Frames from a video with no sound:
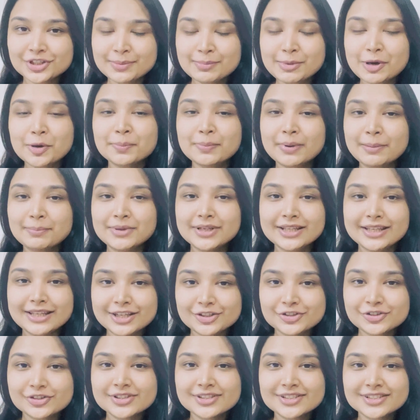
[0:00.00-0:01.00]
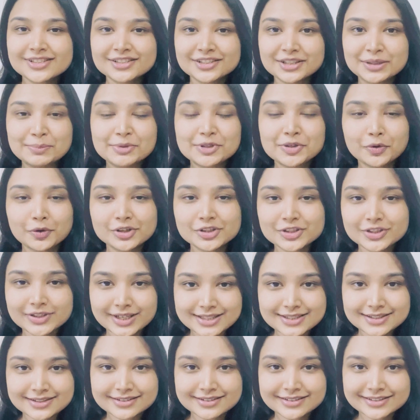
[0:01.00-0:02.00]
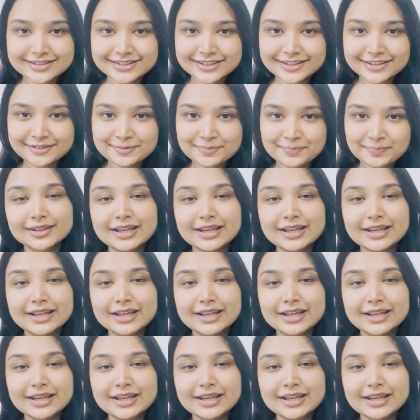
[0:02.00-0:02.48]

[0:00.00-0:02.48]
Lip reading: about publications in dermatology residency.